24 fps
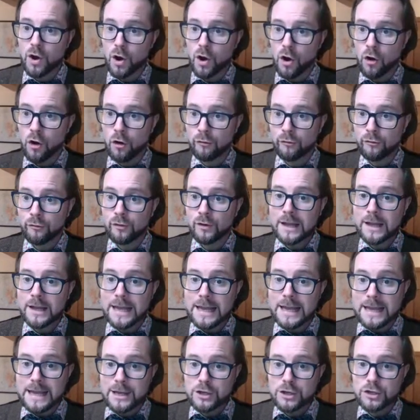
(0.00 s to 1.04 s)
of
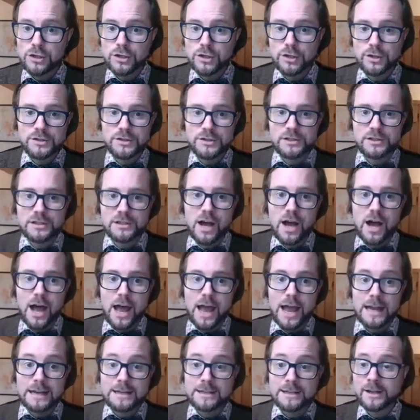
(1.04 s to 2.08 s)
each
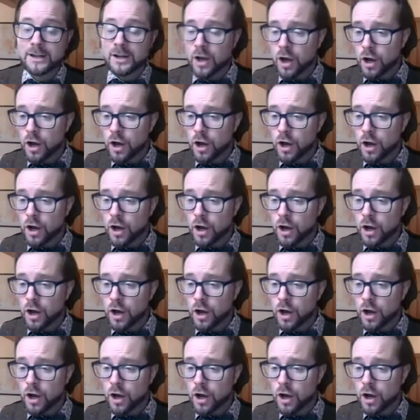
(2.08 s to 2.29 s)
slide.